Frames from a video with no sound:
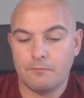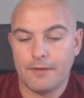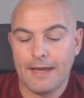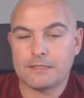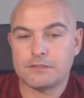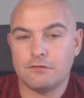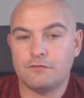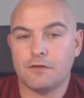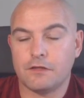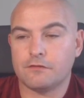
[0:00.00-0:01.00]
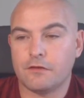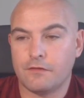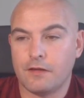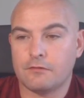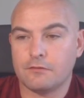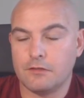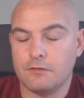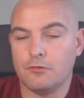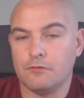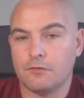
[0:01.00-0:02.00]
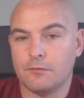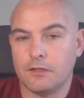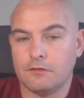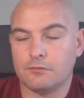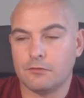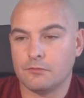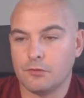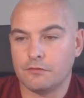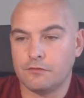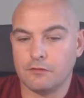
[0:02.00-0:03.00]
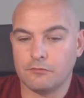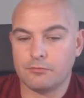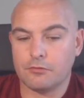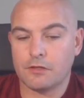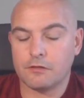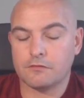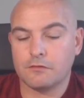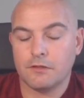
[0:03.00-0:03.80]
As you figure stuff out and you move something into a commodity or a product,